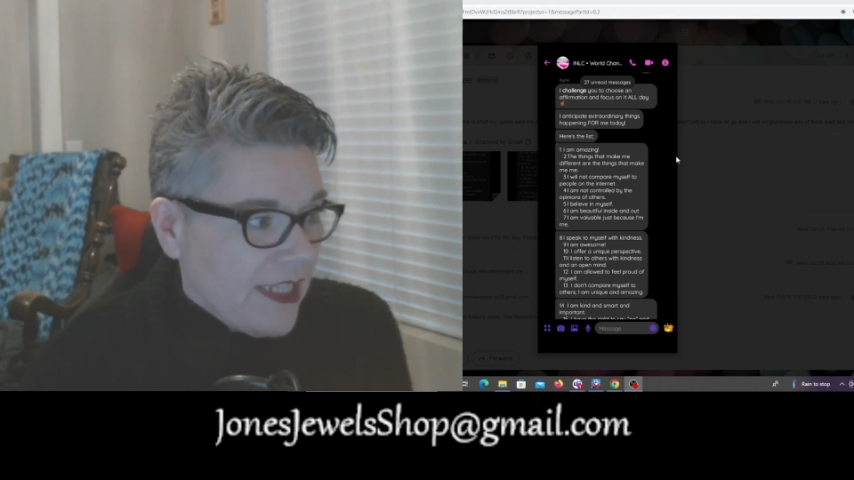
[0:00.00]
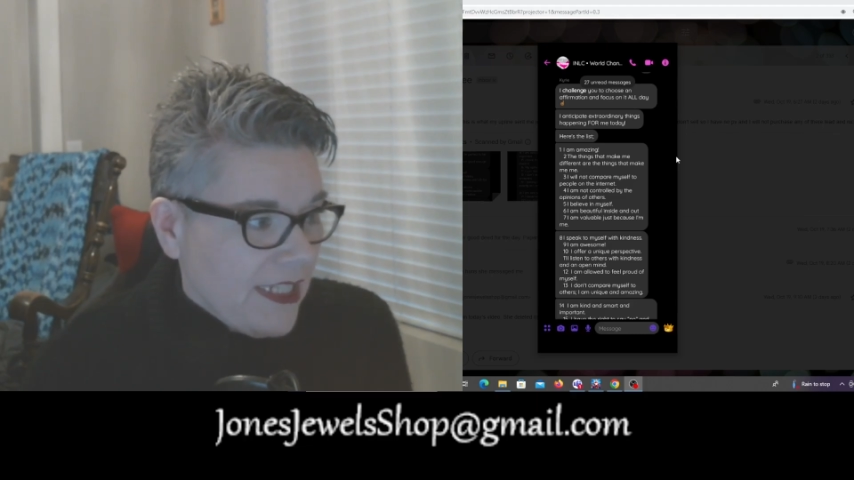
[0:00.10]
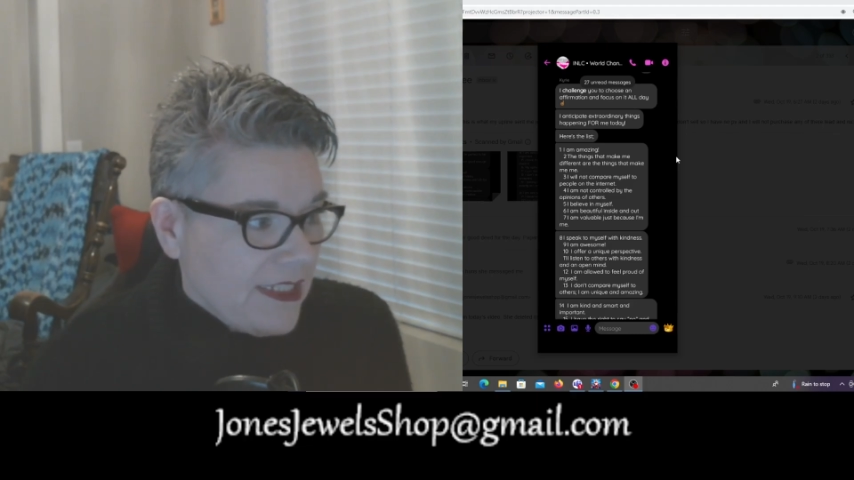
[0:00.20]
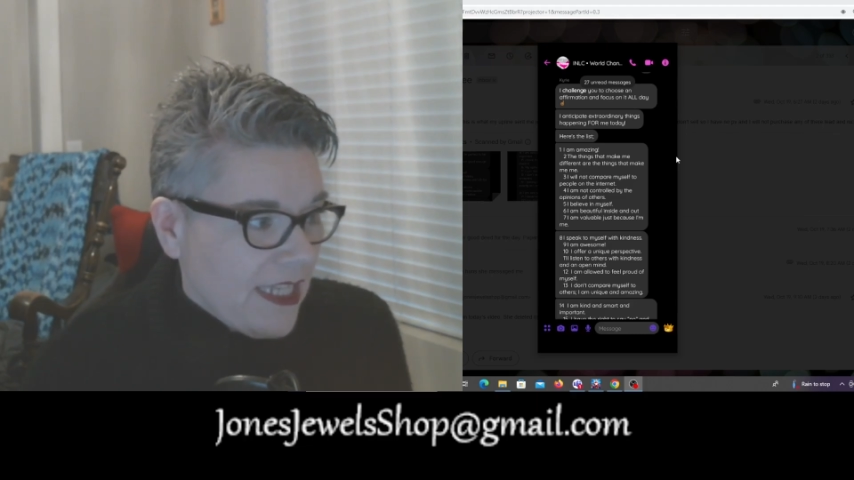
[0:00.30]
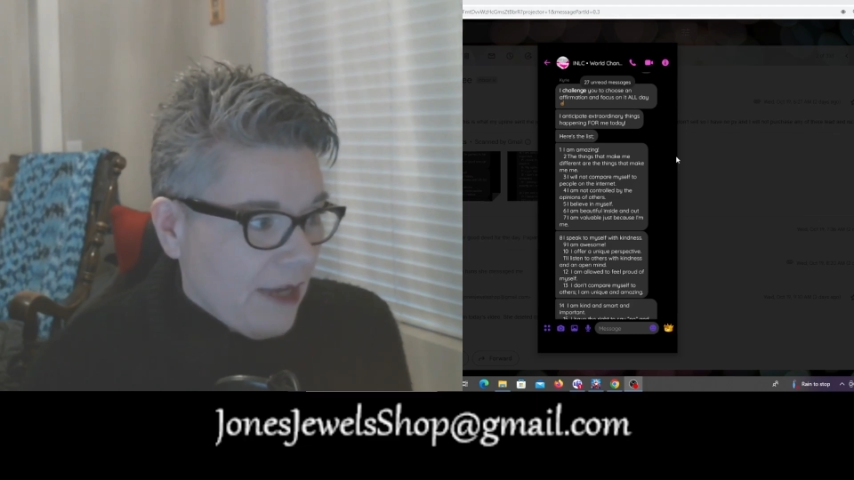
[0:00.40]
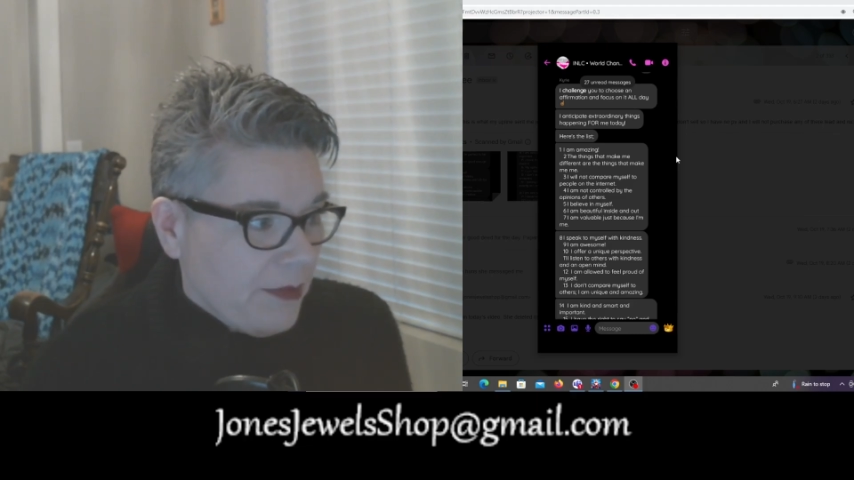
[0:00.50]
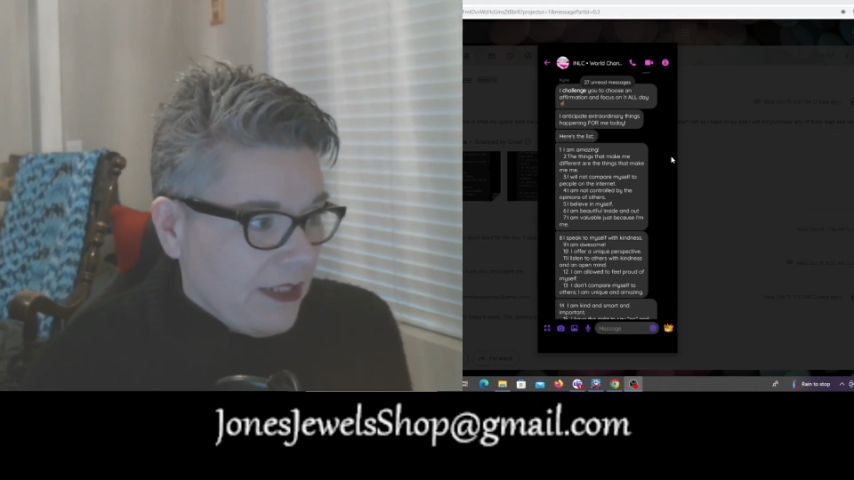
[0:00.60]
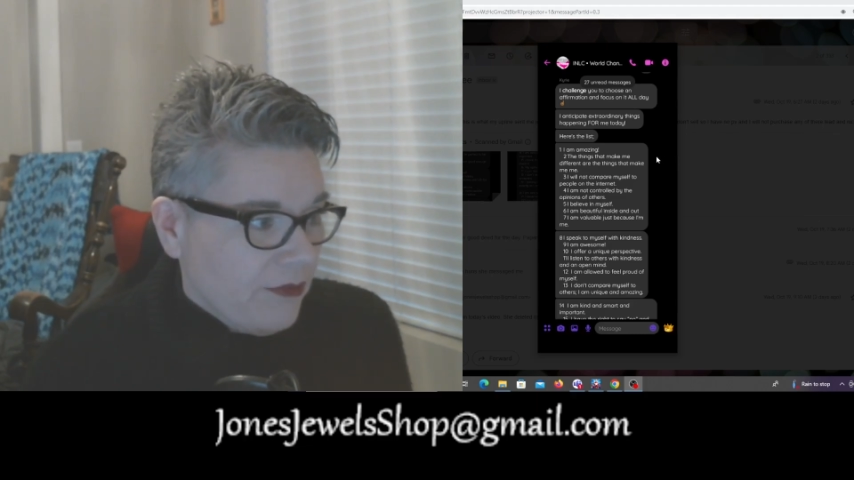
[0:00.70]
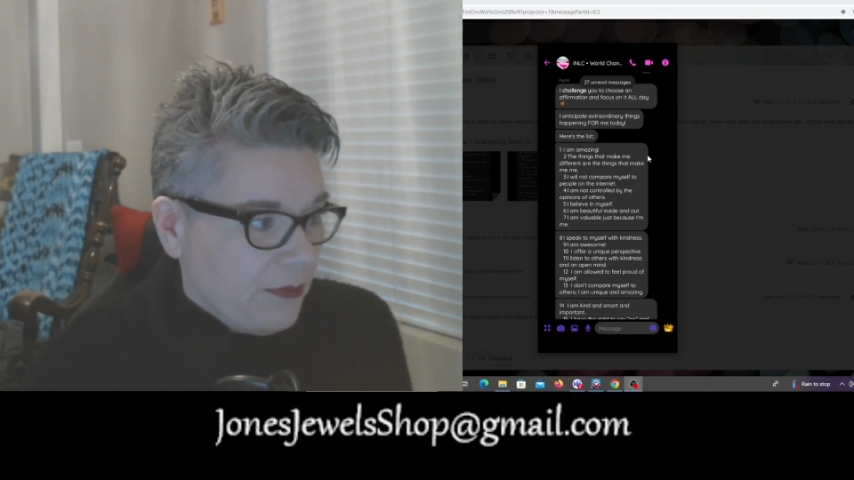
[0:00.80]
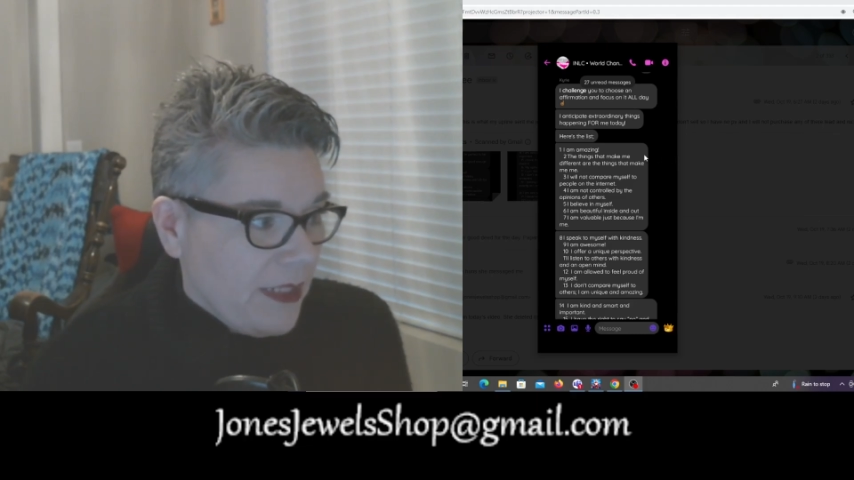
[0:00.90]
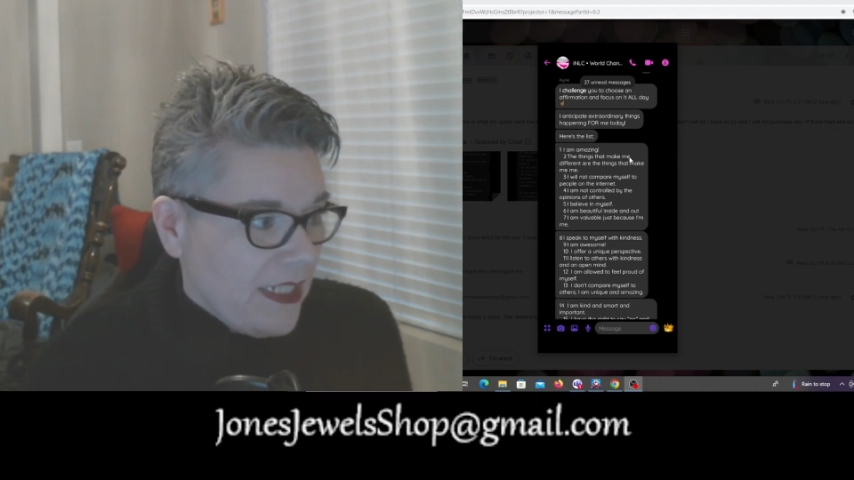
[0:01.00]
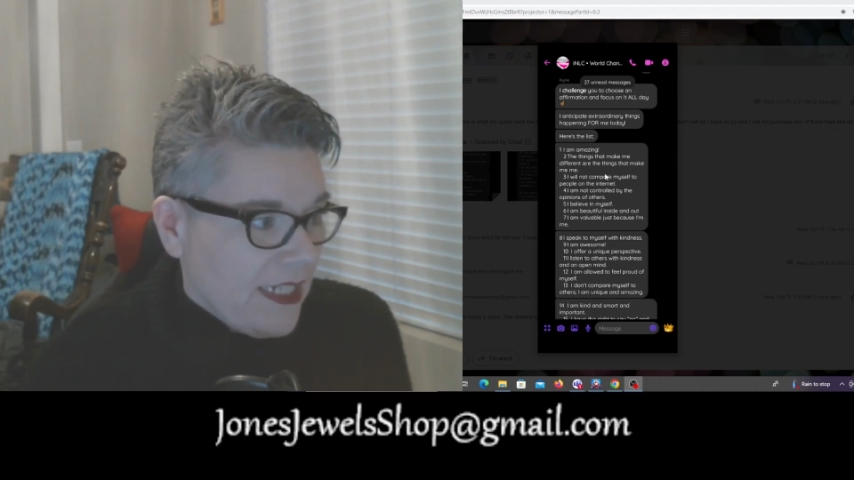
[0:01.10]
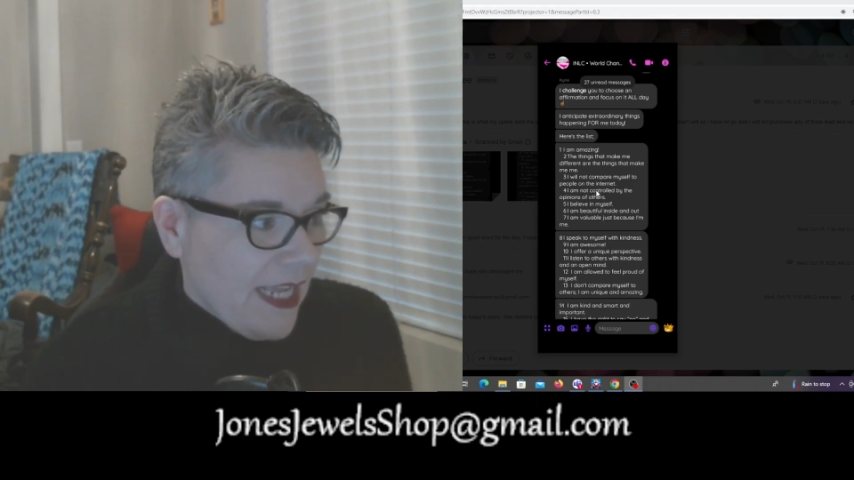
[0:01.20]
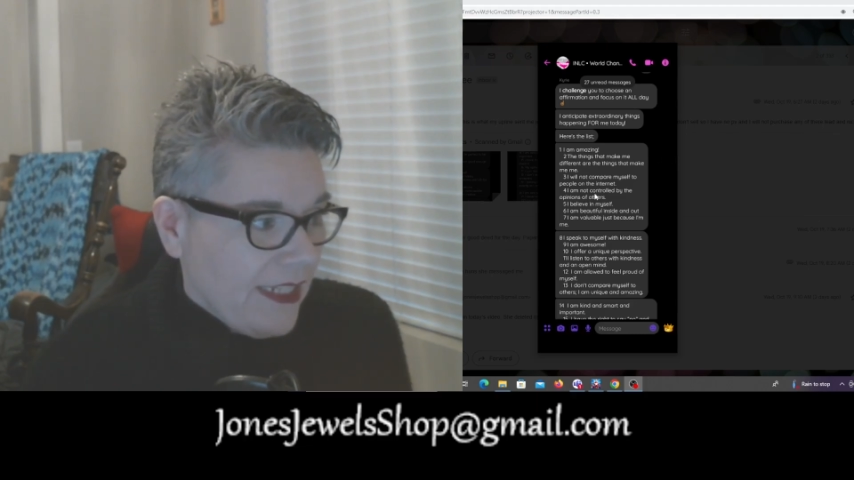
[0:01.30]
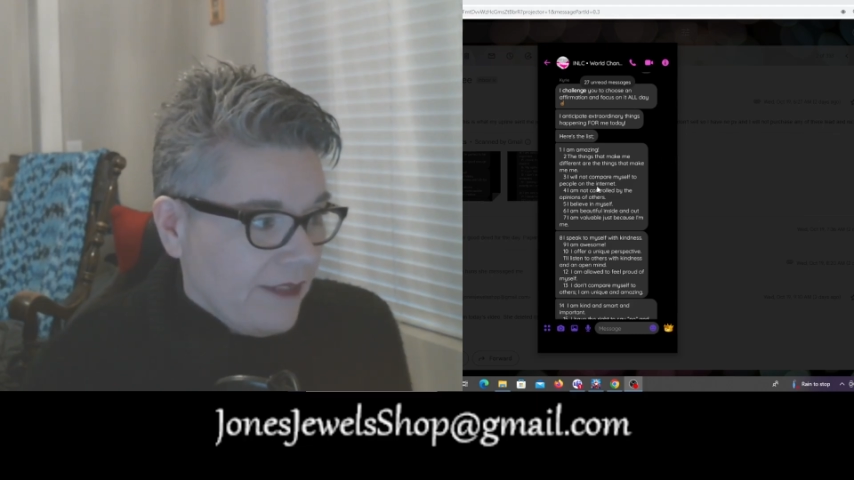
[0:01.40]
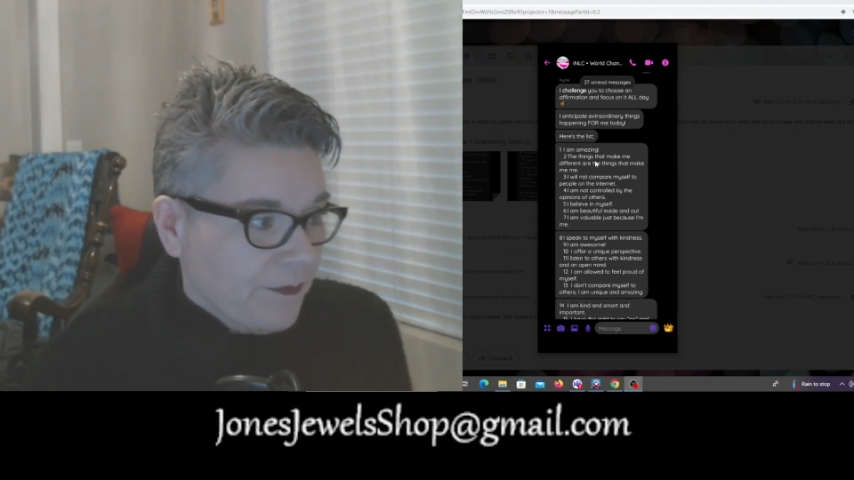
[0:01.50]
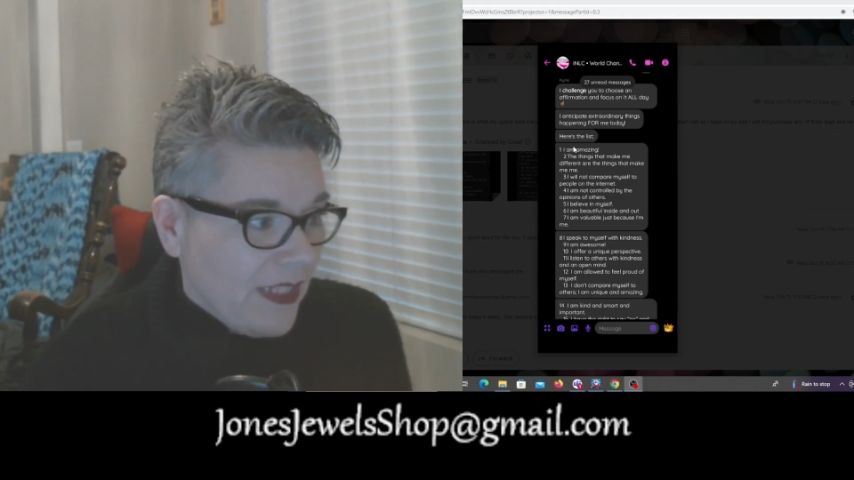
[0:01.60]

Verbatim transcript: things happening for me today.